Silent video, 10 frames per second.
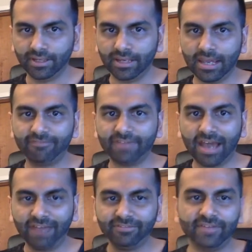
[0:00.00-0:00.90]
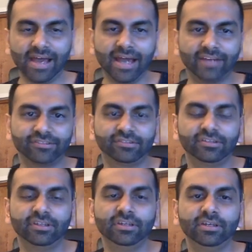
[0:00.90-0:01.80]
If f of
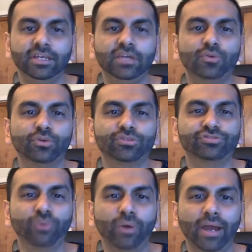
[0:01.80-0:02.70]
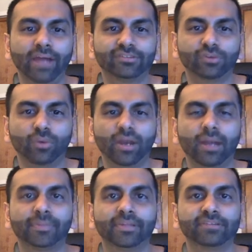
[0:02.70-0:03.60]
x equals 4x
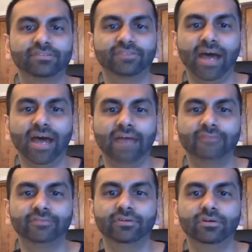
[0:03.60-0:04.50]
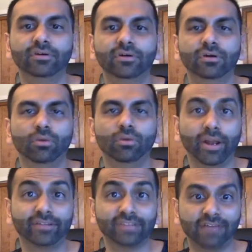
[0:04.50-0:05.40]
squared plus 5,
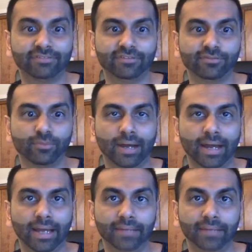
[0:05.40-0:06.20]
what is f of y?